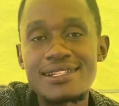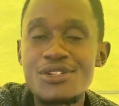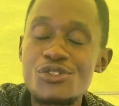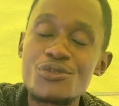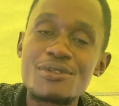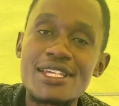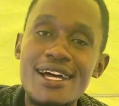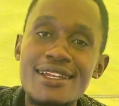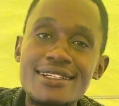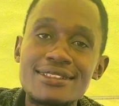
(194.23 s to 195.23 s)
YouTube
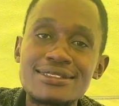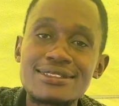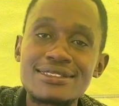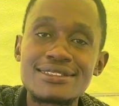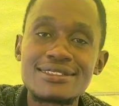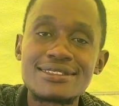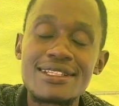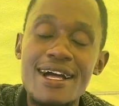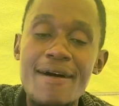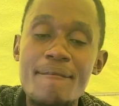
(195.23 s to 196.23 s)
channel.
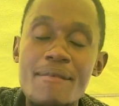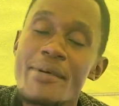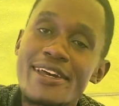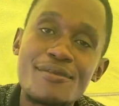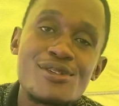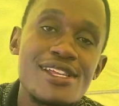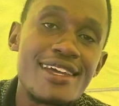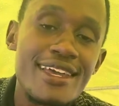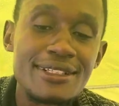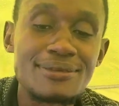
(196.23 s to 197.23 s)
I'm Mabere Musa
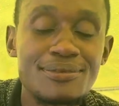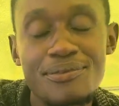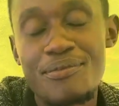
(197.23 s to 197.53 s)
again.